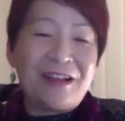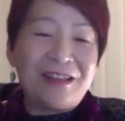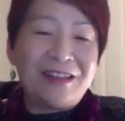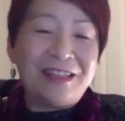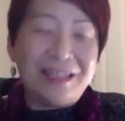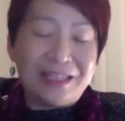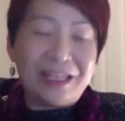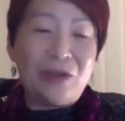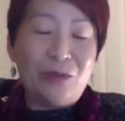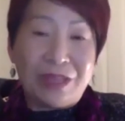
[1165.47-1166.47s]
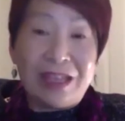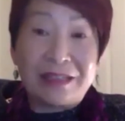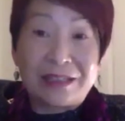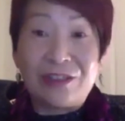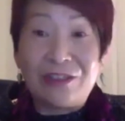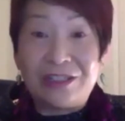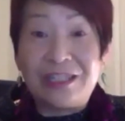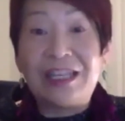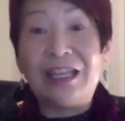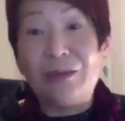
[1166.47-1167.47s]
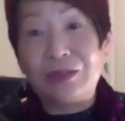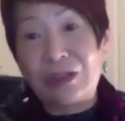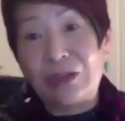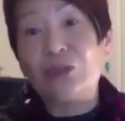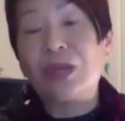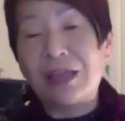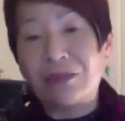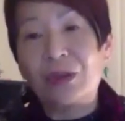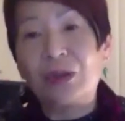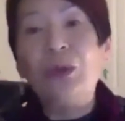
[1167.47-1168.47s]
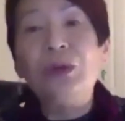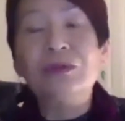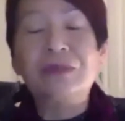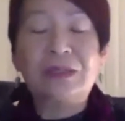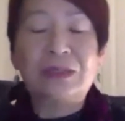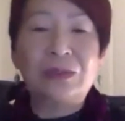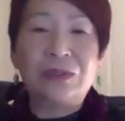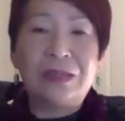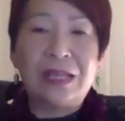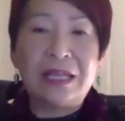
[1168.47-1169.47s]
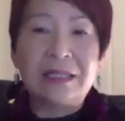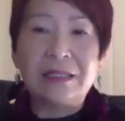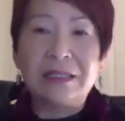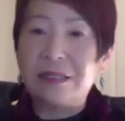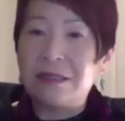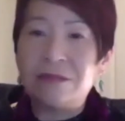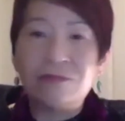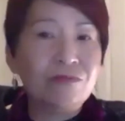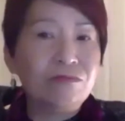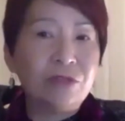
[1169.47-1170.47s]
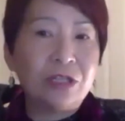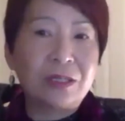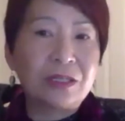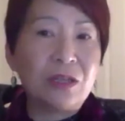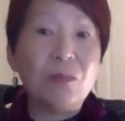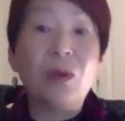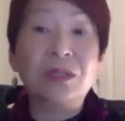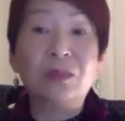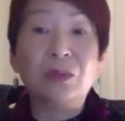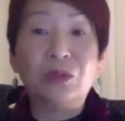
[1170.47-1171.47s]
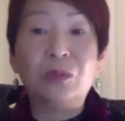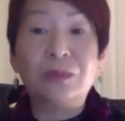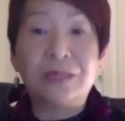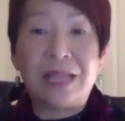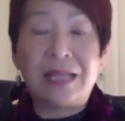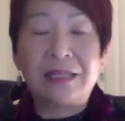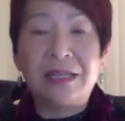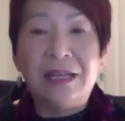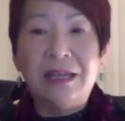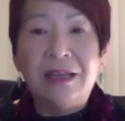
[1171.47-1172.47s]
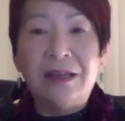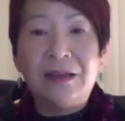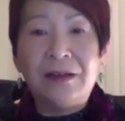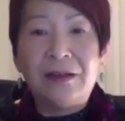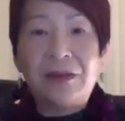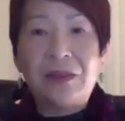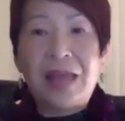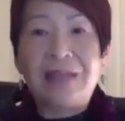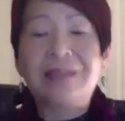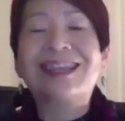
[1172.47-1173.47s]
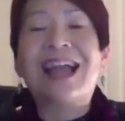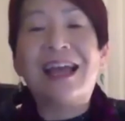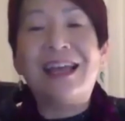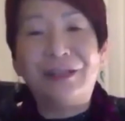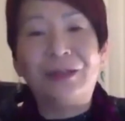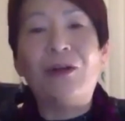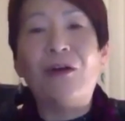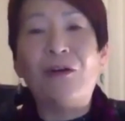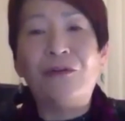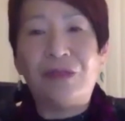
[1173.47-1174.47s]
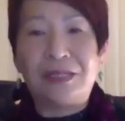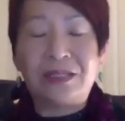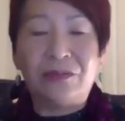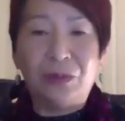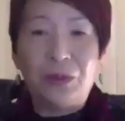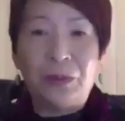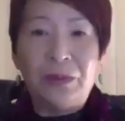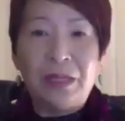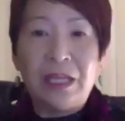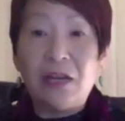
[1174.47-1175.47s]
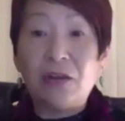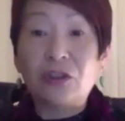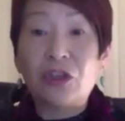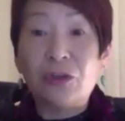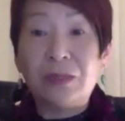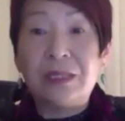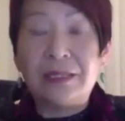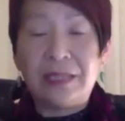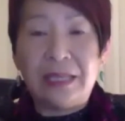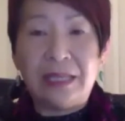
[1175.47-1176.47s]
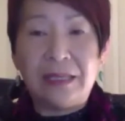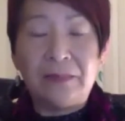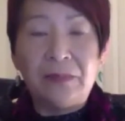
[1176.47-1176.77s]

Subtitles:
This year, with the uncertainty, with social gathering and all of those sorts of things, it's just impossible to present that scale of festival in October this year.